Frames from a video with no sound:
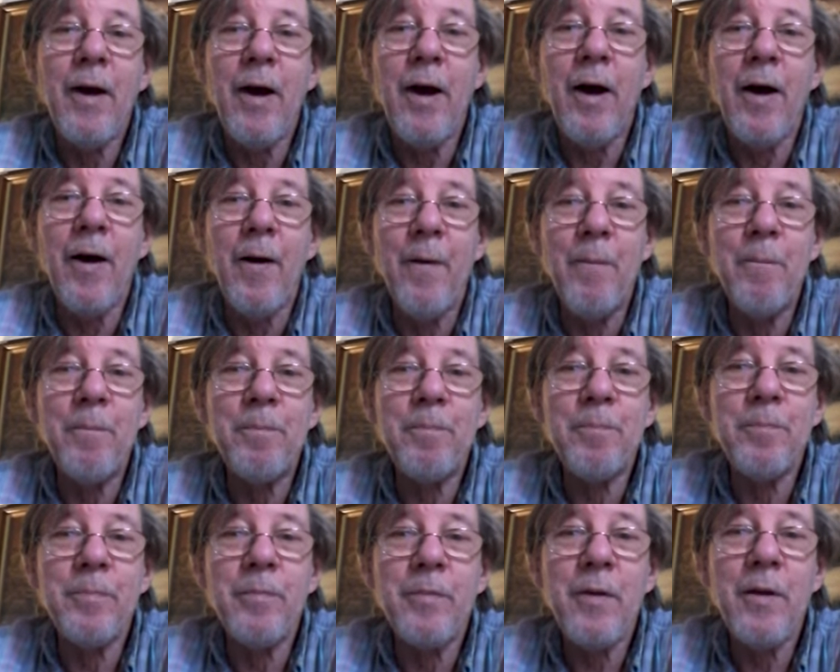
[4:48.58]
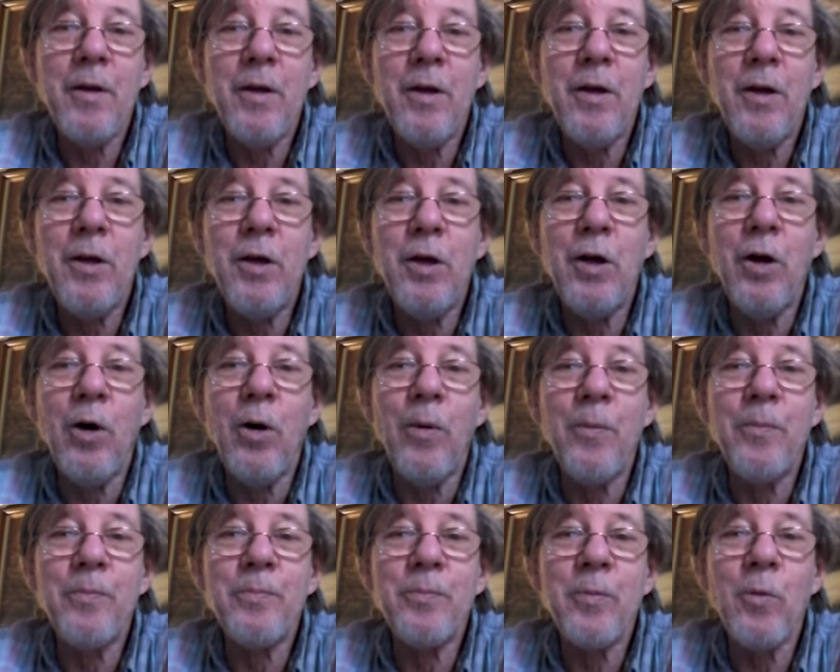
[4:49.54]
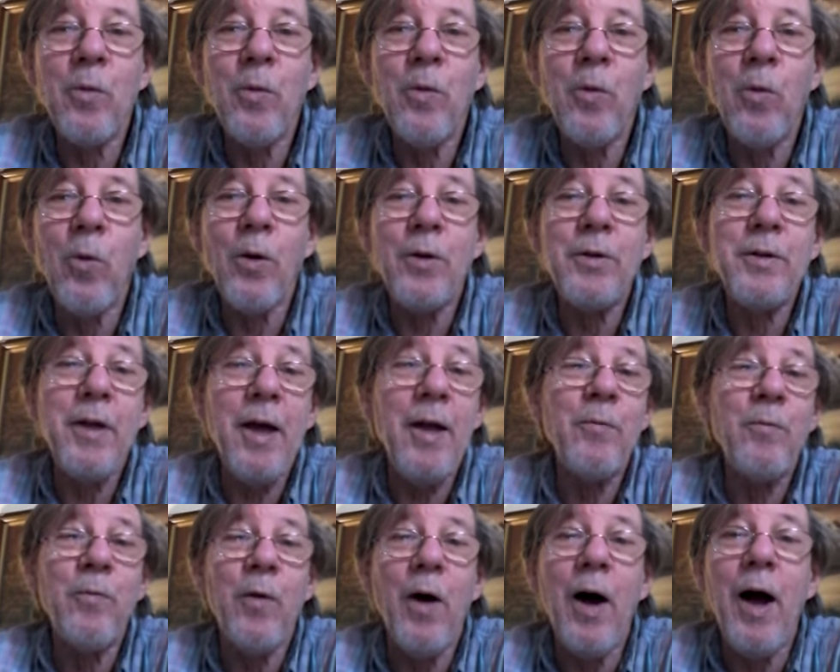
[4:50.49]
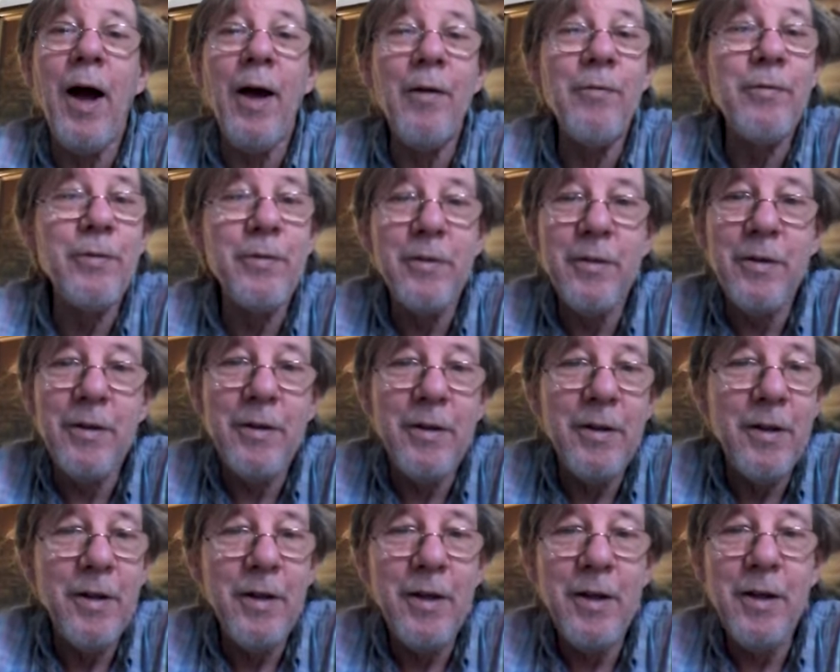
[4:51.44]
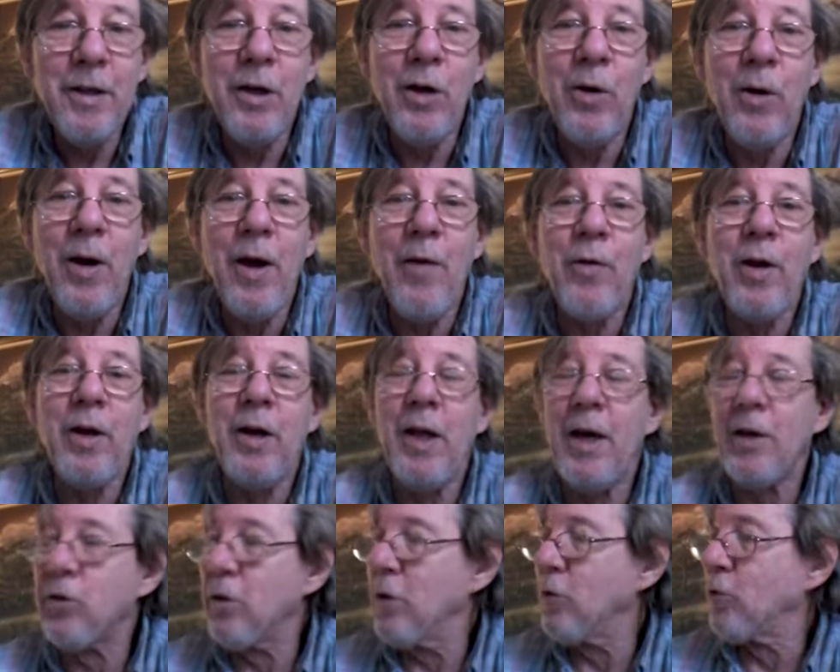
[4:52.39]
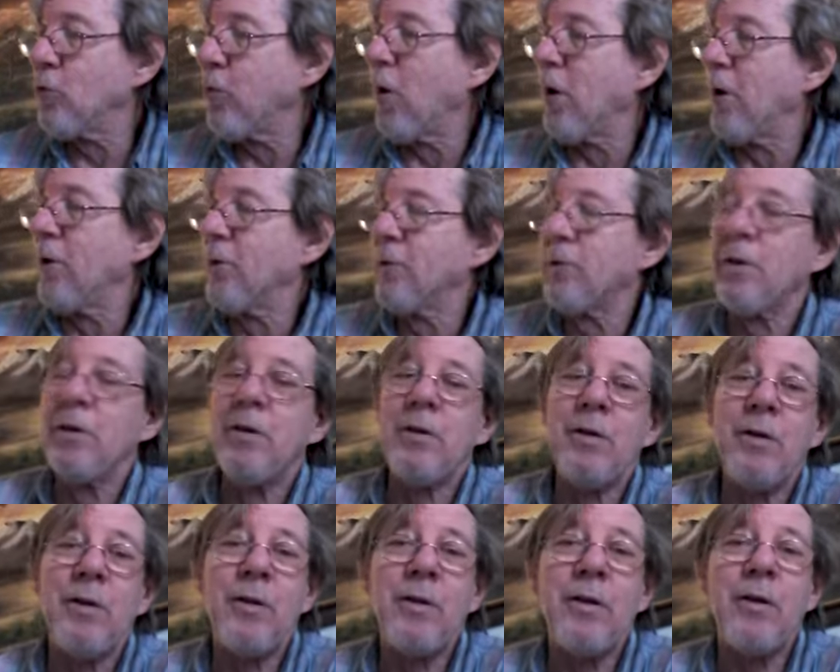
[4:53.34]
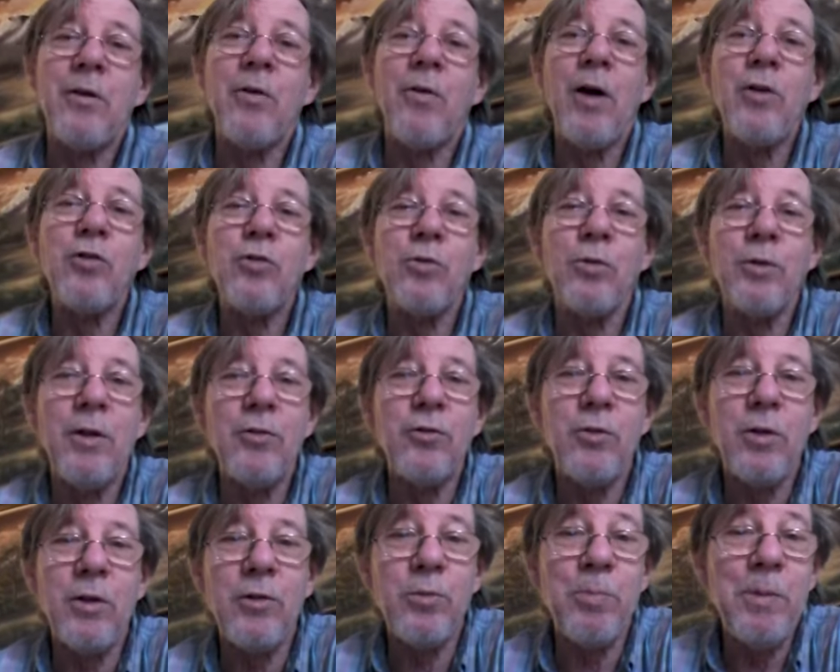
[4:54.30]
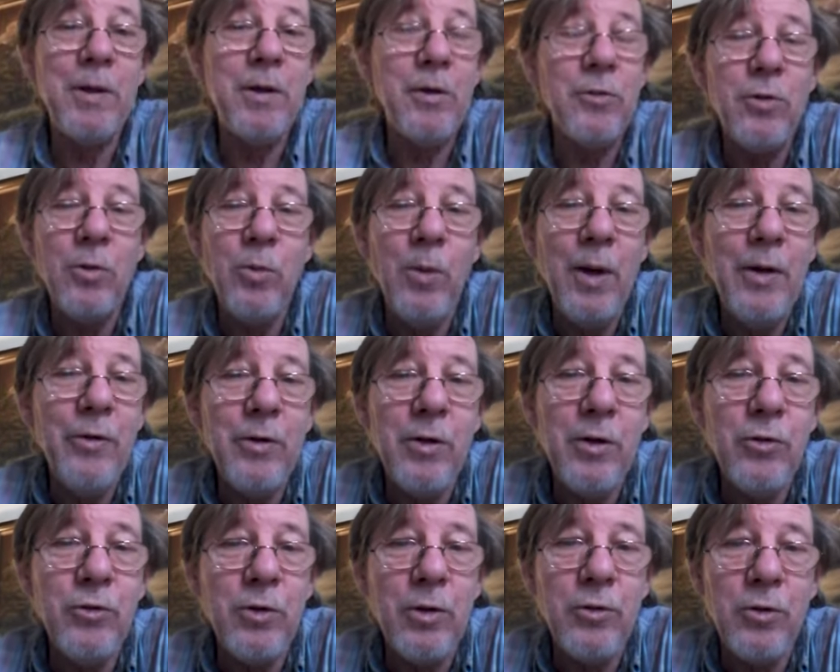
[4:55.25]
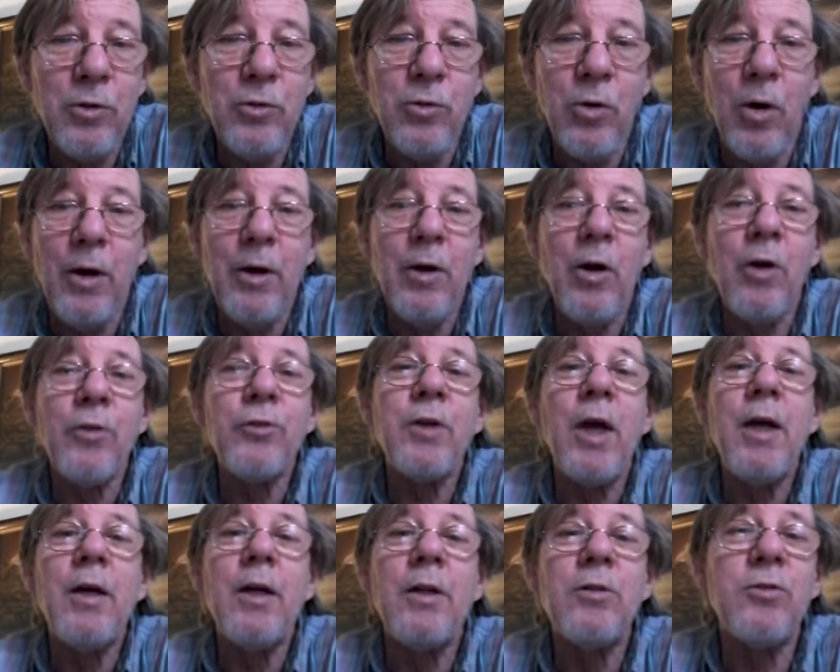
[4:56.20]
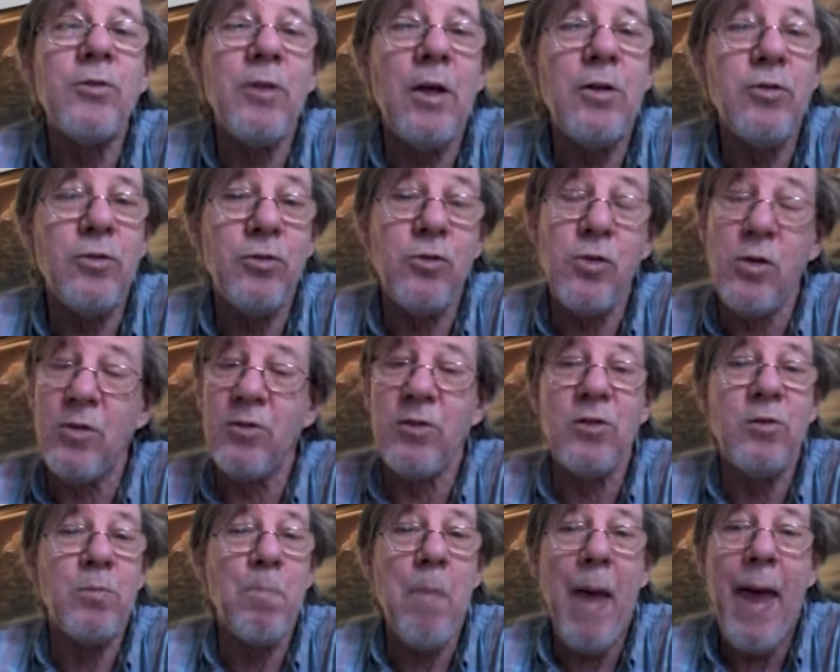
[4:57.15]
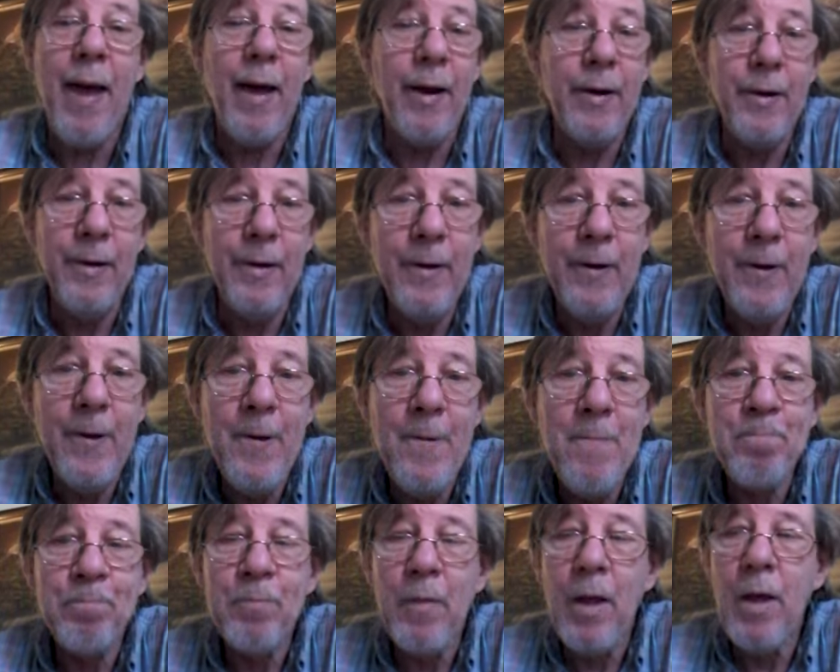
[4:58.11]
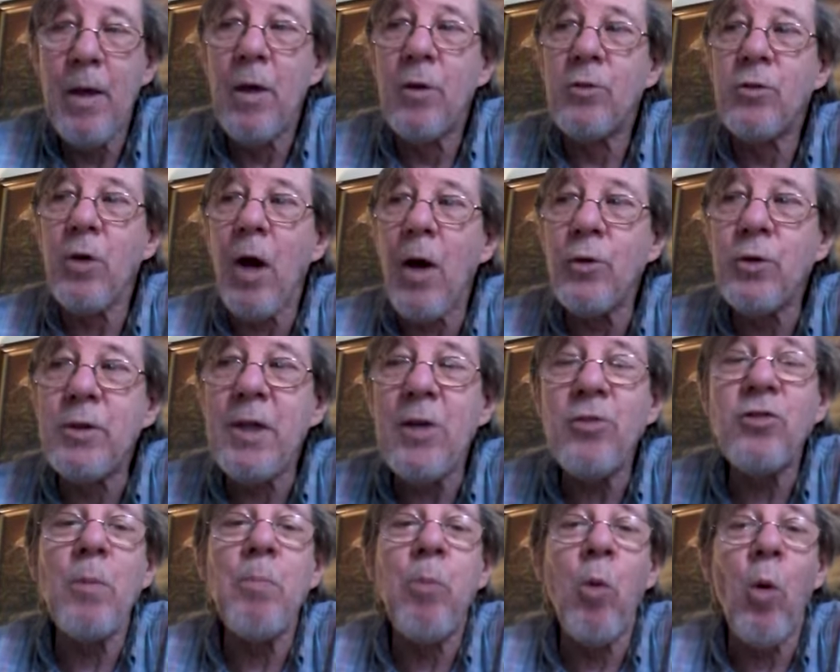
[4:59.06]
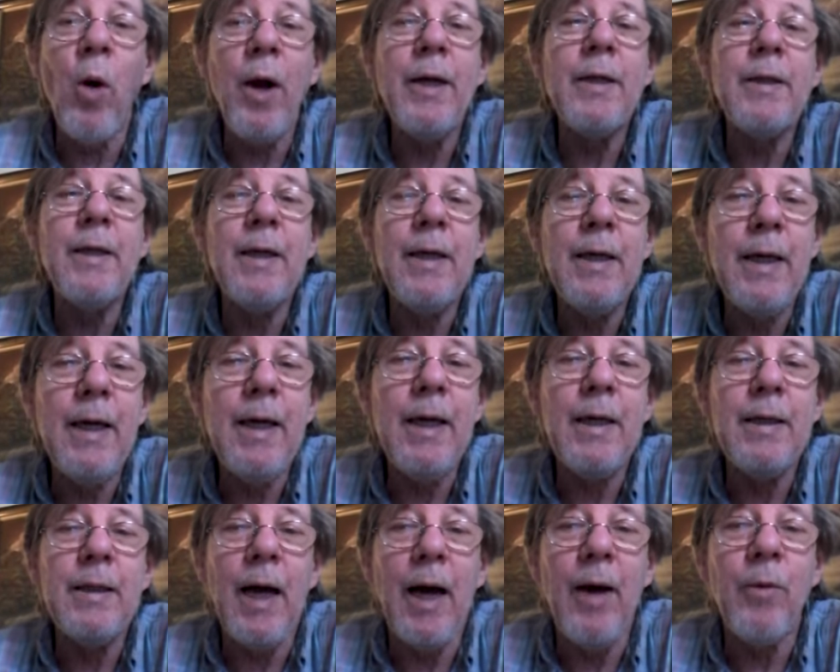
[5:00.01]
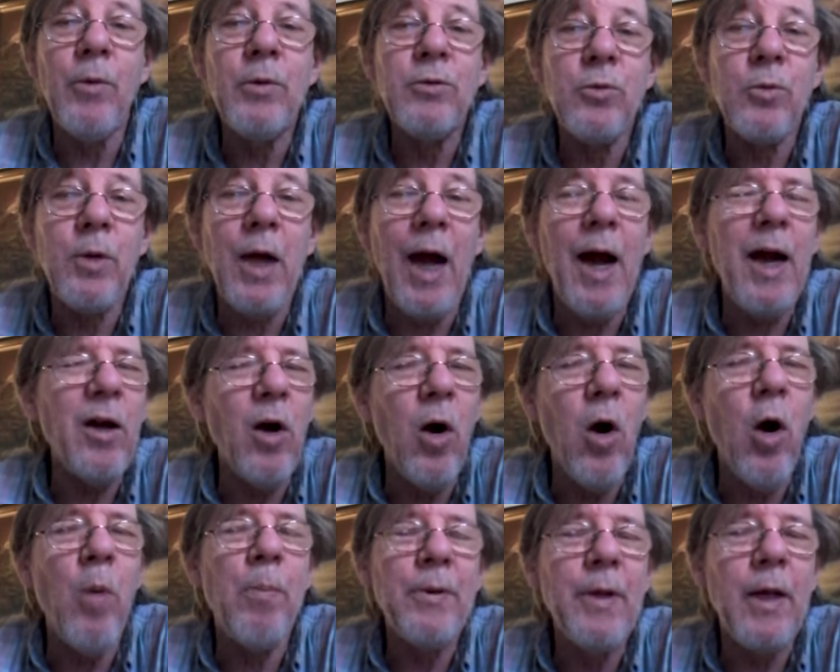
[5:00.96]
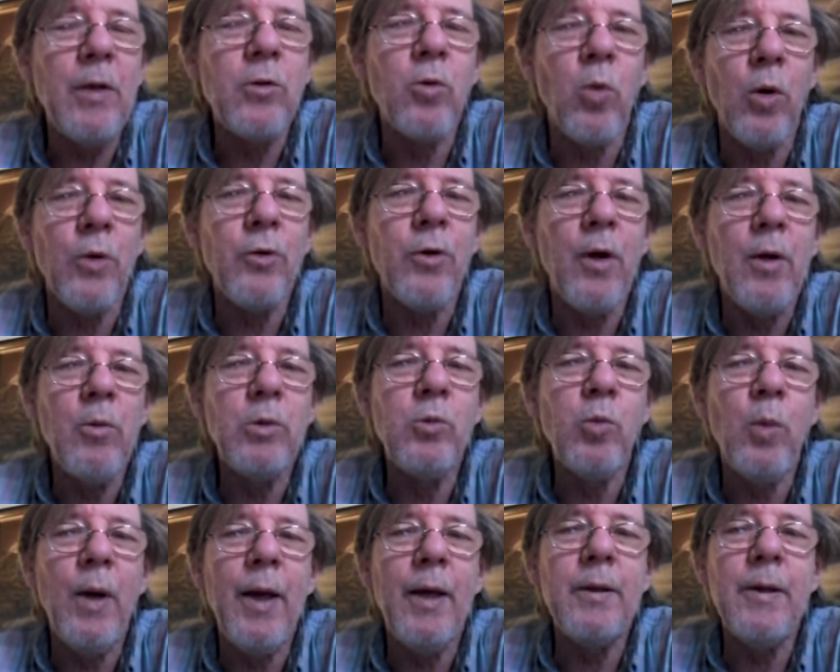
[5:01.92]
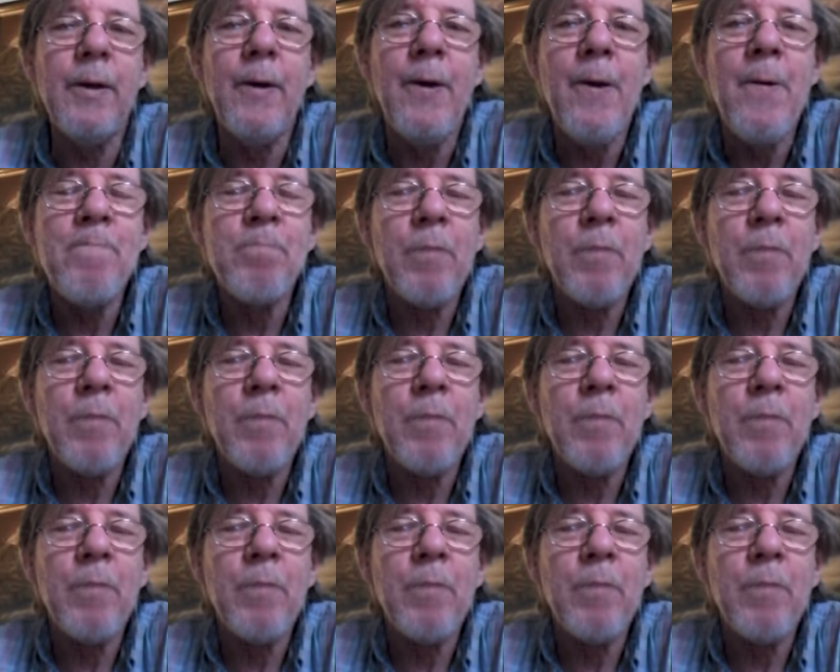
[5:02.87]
Um, you know, or 10 5, you know, every election as far as uh, congressional districts because of the way the districts are drawn. And our state legislature is just as bad. So I was disappointed in, I was kind of hoping that Cordray would win.